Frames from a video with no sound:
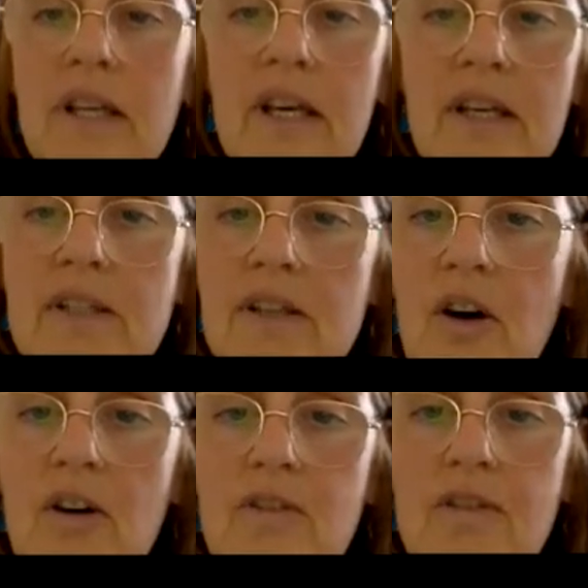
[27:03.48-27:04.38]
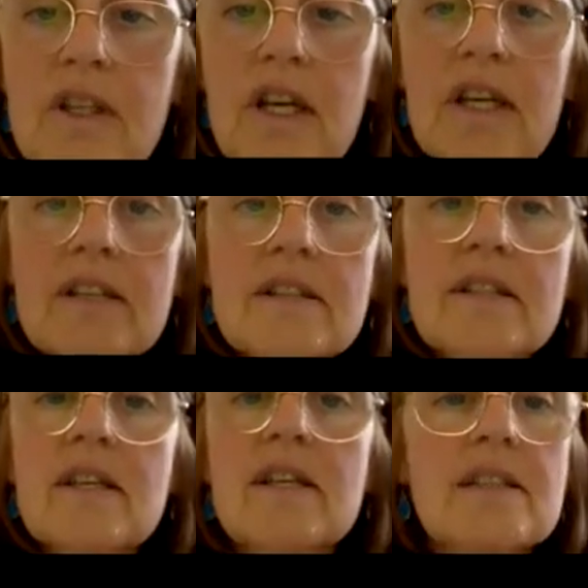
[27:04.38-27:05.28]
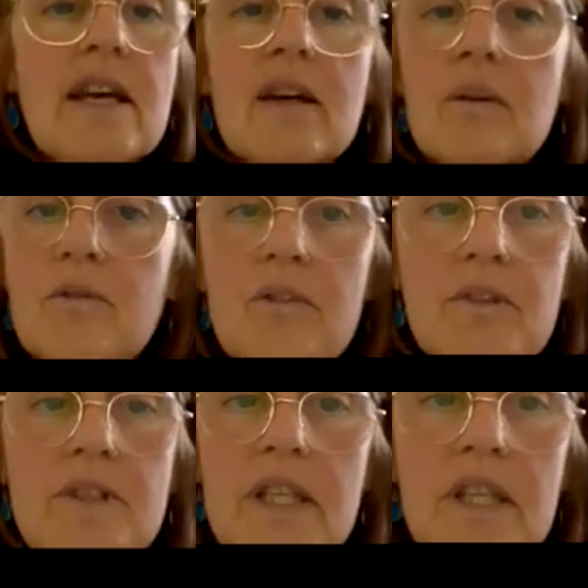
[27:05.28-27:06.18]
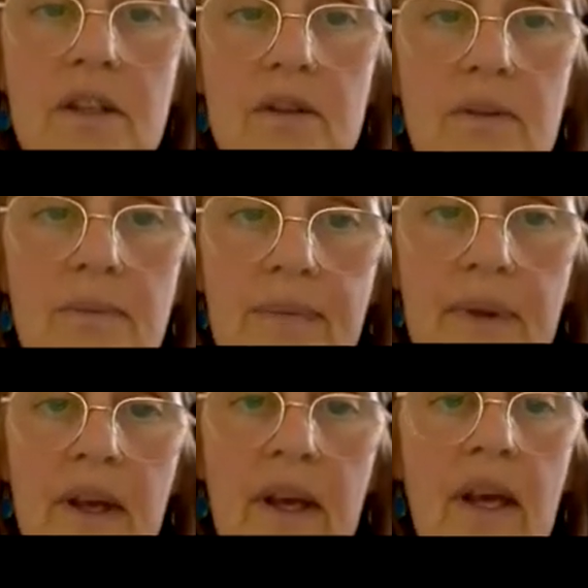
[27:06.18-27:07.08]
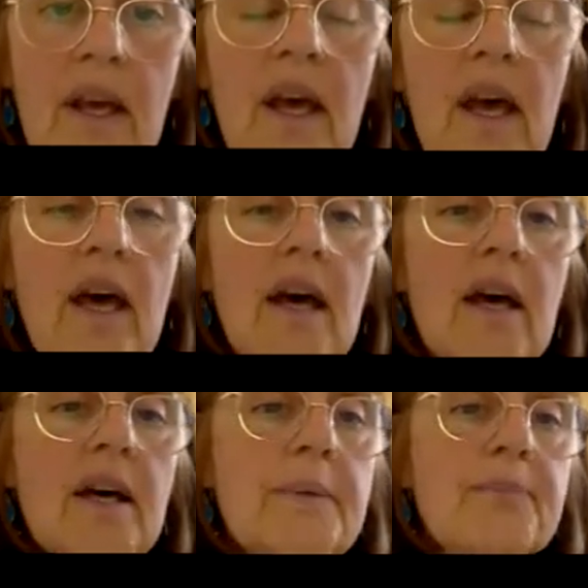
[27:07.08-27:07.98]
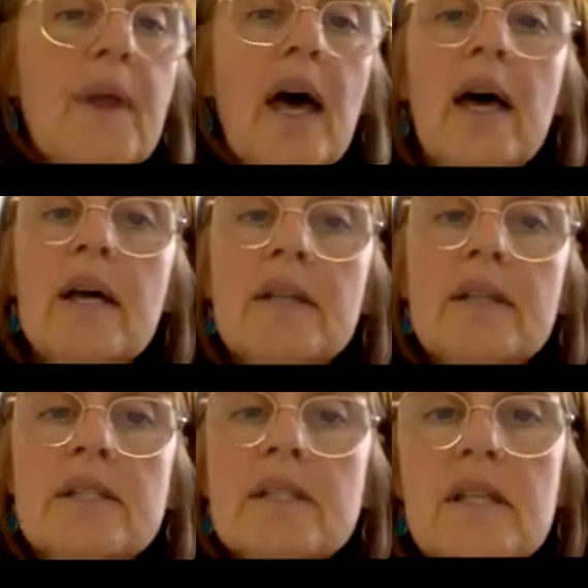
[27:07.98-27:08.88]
that as often as is helpful to you, and